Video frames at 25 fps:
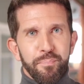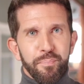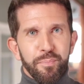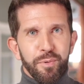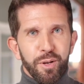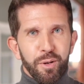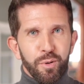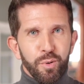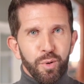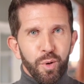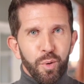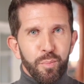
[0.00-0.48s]

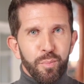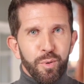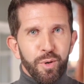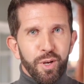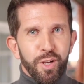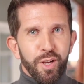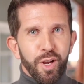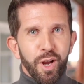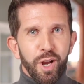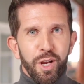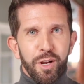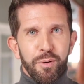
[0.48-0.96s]
The global
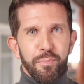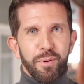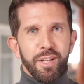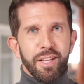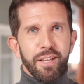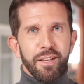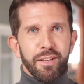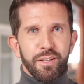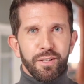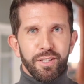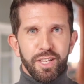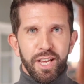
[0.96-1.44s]

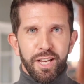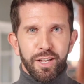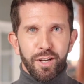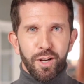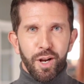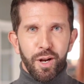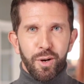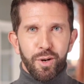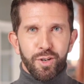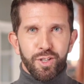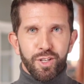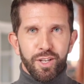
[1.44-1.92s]
economy,
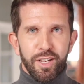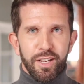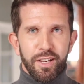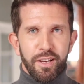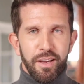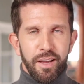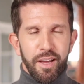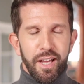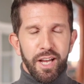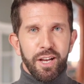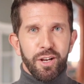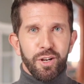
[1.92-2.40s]
technology,
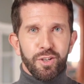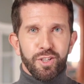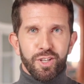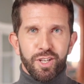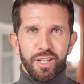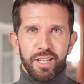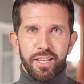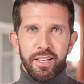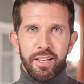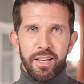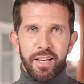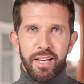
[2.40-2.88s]

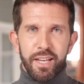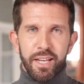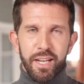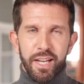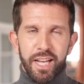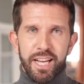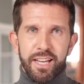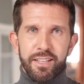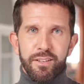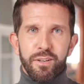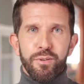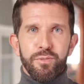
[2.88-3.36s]
energy,
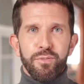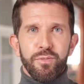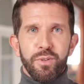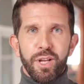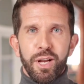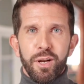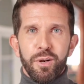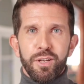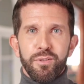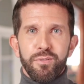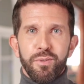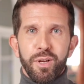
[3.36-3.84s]
and the
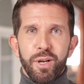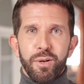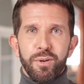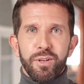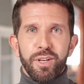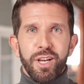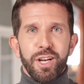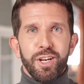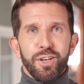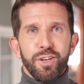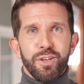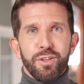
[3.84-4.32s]
very
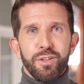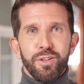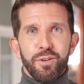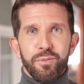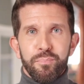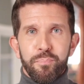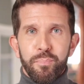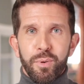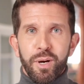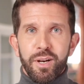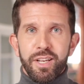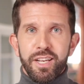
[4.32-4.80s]
foundations of
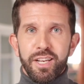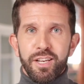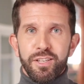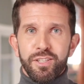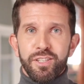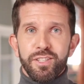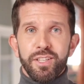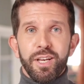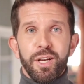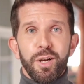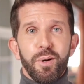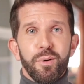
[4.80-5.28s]
money
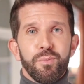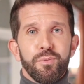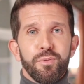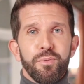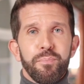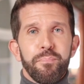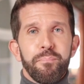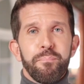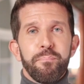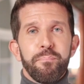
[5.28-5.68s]
itself.